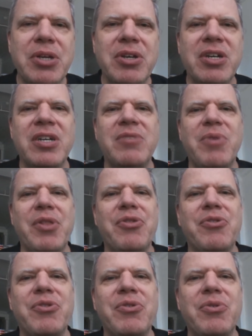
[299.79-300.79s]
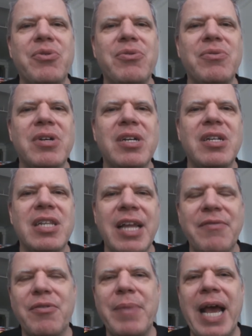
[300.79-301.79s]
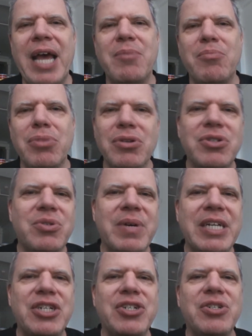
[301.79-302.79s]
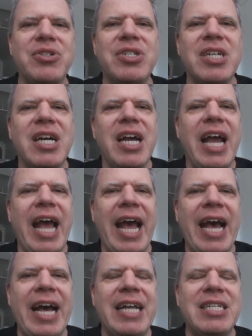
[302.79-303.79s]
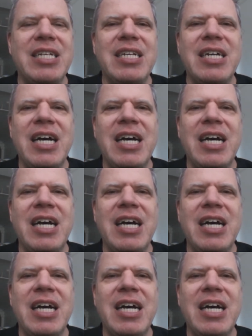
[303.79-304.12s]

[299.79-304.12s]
Goode, went through Loverman, Blue Suede Shoes, and